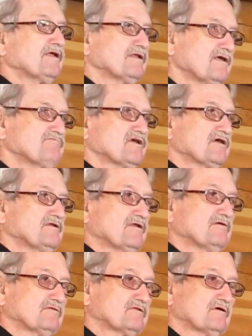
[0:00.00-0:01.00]
living in
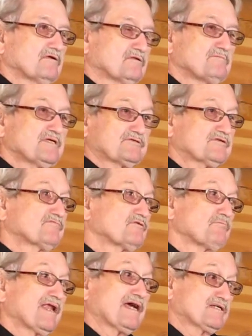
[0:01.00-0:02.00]
the midst of the
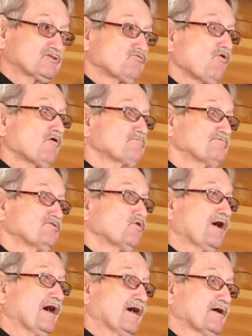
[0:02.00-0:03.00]
Black Swamp of
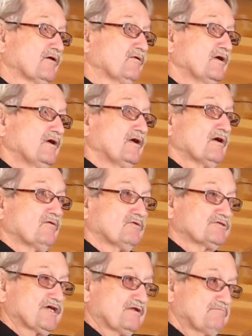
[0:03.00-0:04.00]
Ohio,
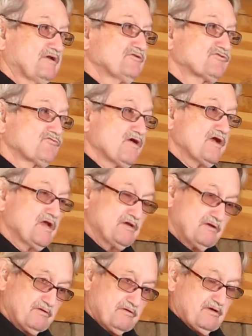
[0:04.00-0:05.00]
which had been
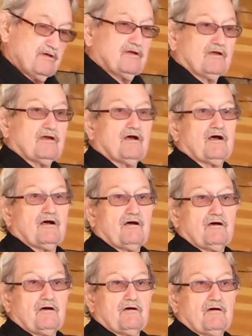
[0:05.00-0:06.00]
drained
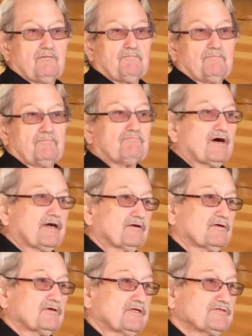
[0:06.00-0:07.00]
by
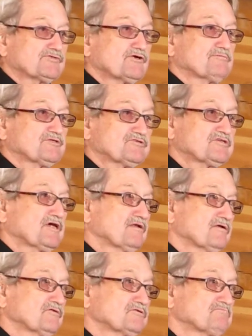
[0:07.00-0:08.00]
early German
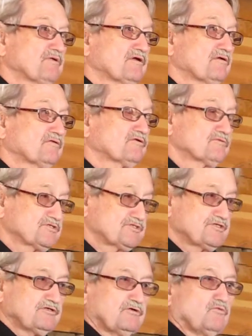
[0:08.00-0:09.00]
settlers, but there are
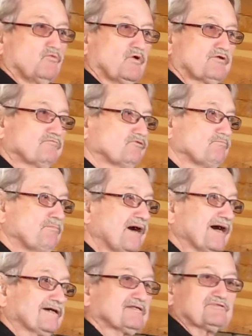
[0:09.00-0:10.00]
still wonderful
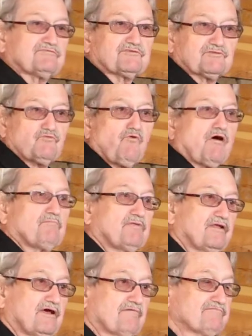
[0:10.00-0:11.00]
pockets of swamp
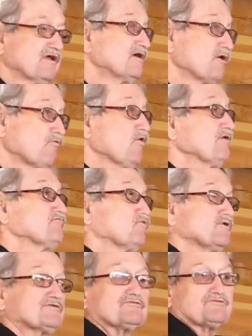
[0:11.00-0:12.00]
left, one of
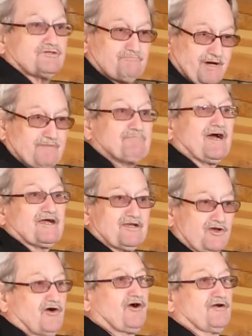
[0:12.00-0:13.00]
which is in my
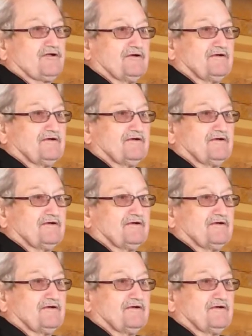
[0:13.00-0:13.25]
backyard.